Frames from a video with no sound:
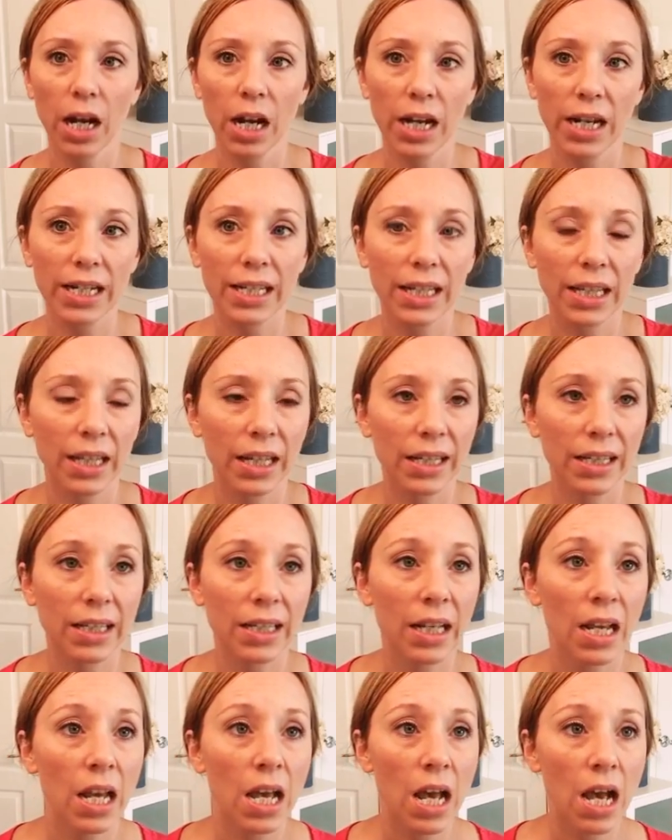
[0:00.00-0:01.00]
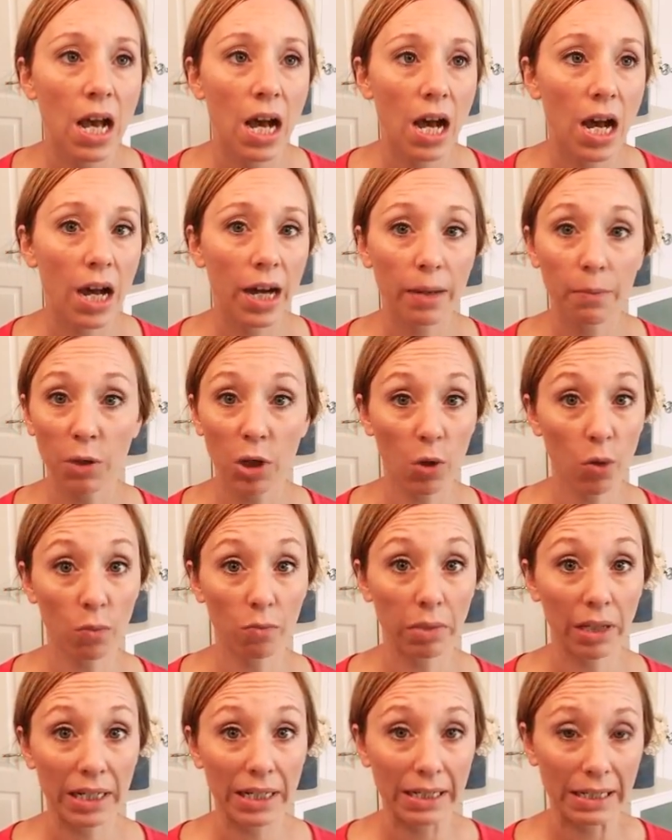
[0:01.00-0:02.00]
eyes unless I'm
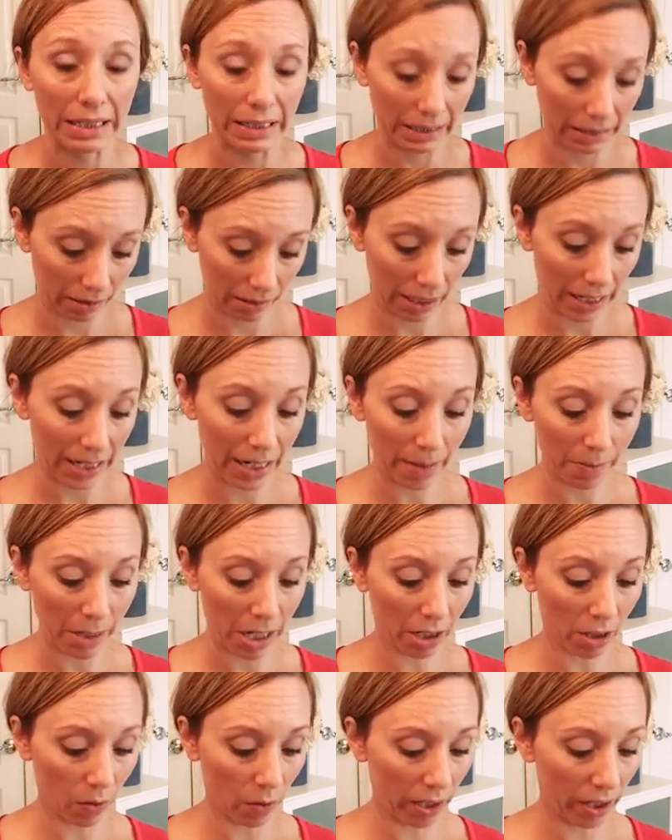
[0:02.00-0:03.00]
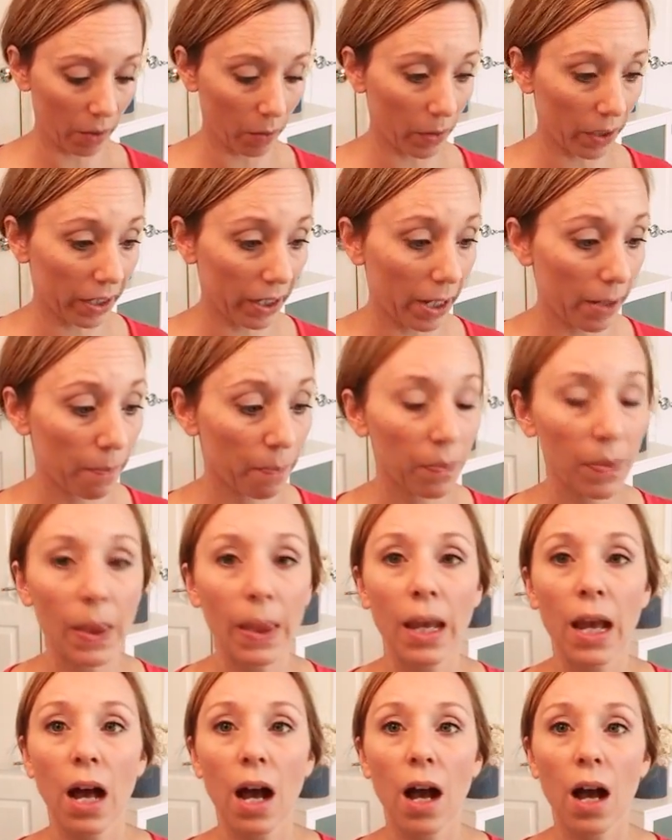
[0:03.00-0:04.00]
going places. And I'm not going anywhere today.
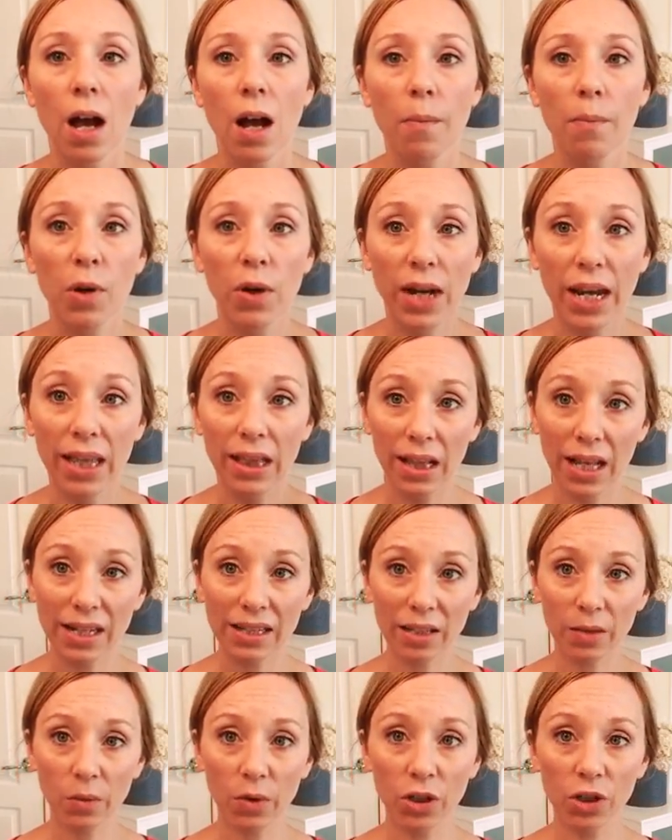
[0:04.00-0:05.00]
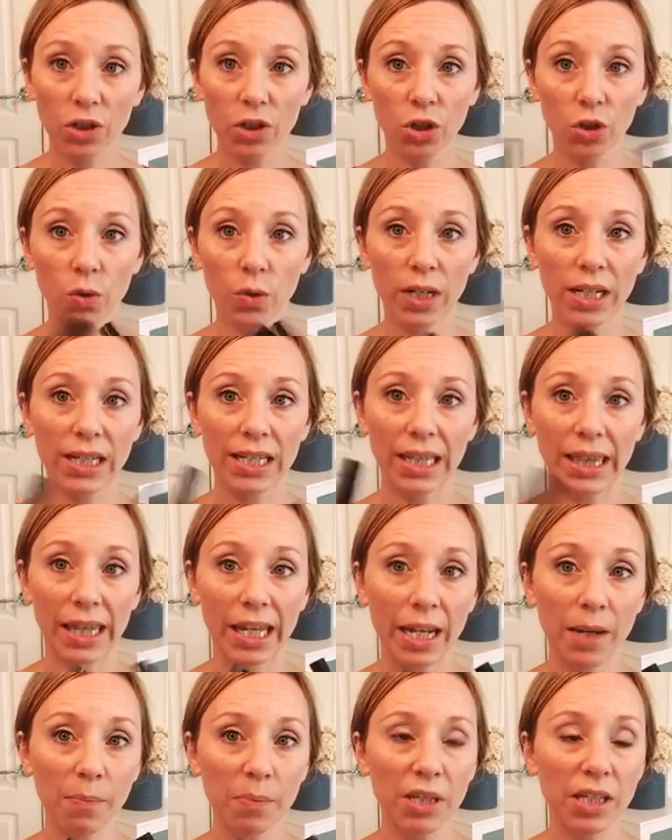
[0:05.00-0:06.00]
Okay, and the last thing we're gonna do is
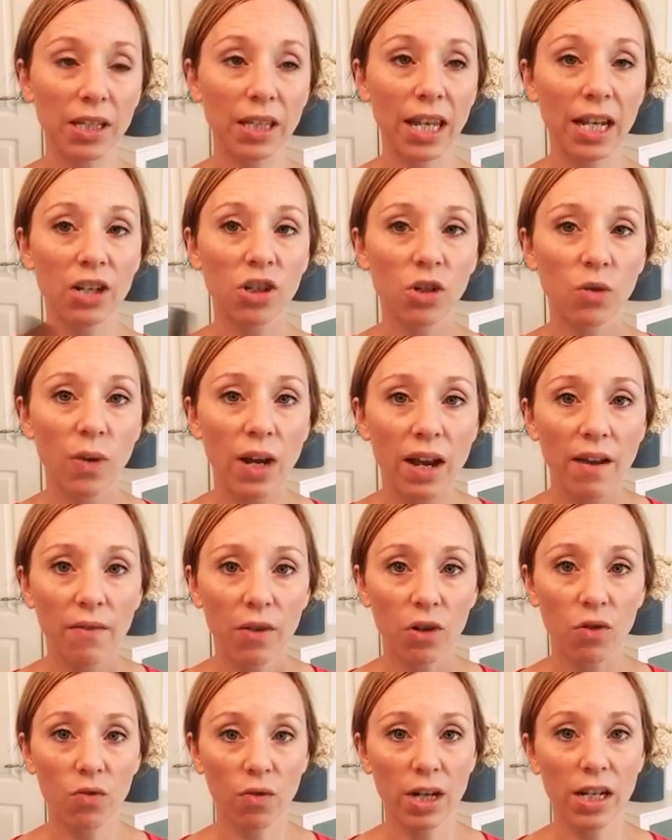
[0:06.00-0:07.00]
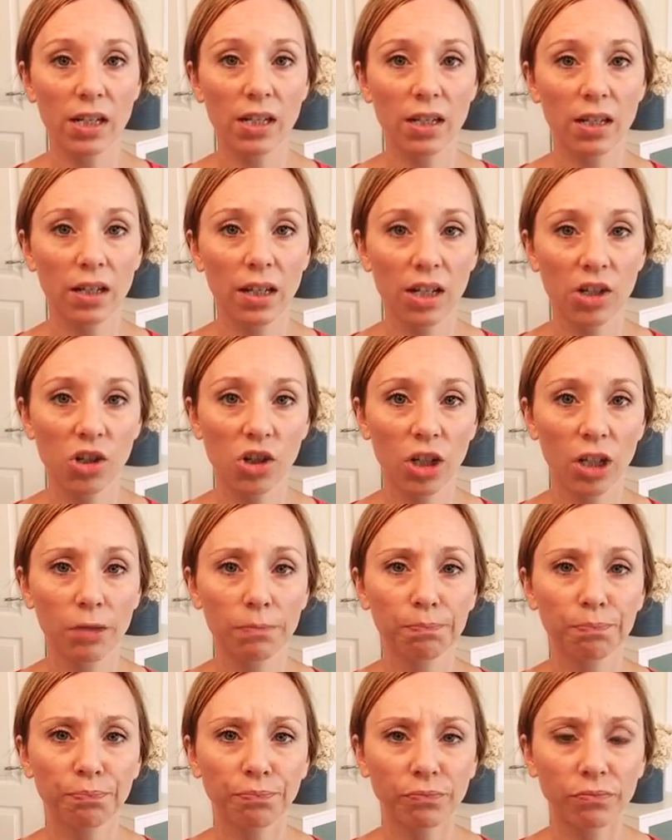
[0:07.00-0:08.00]
lips. They do have a great
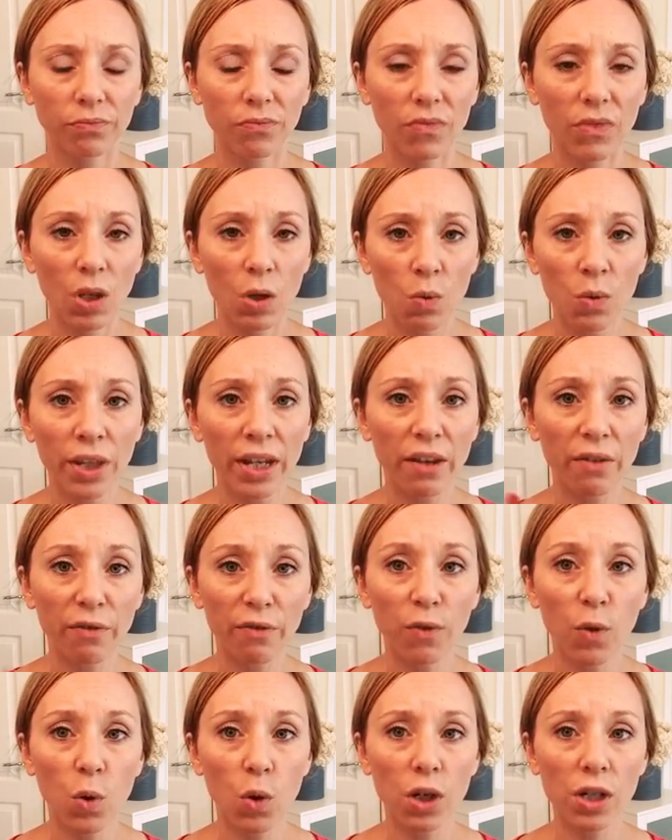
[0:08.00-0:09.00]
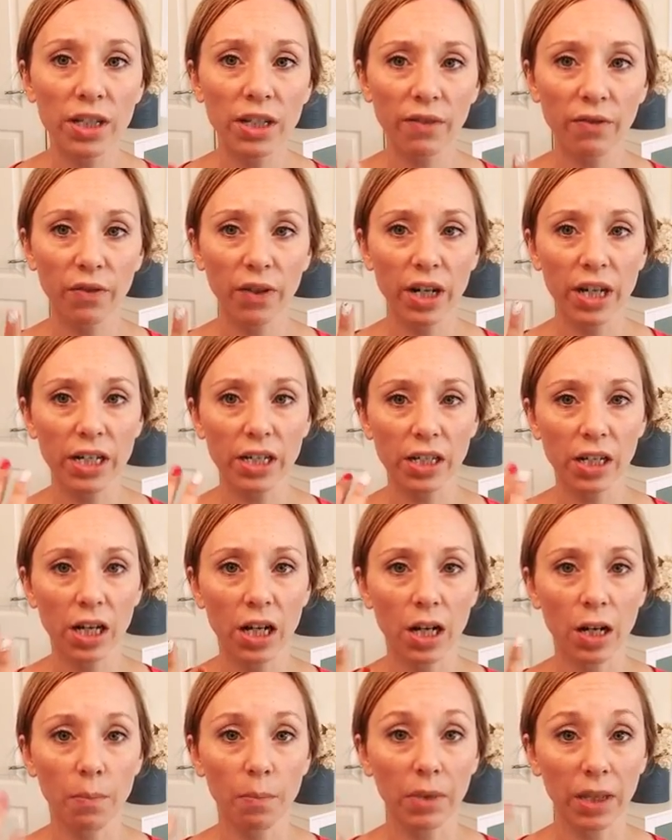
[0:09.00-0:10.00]
selection. They have 4 different
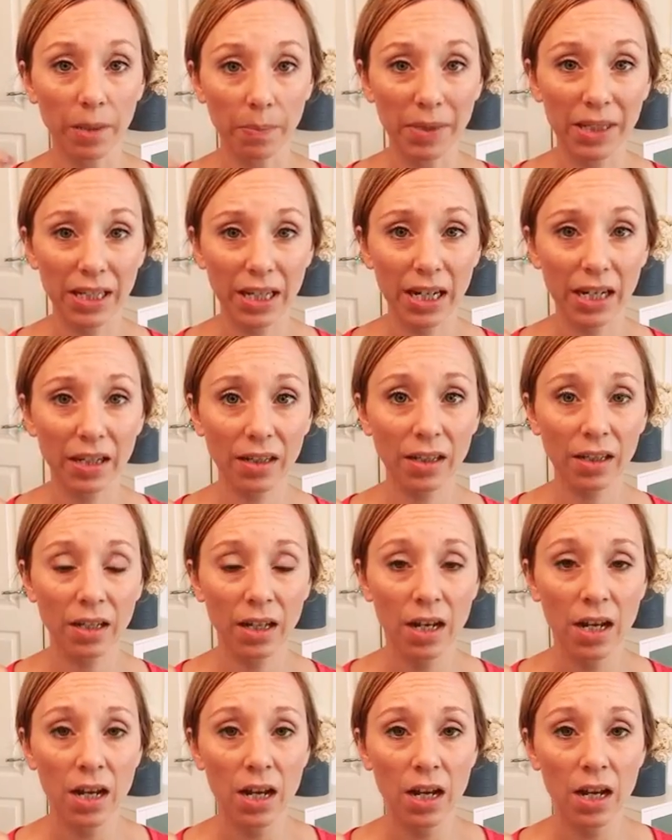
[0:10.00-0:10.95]
lipsticks.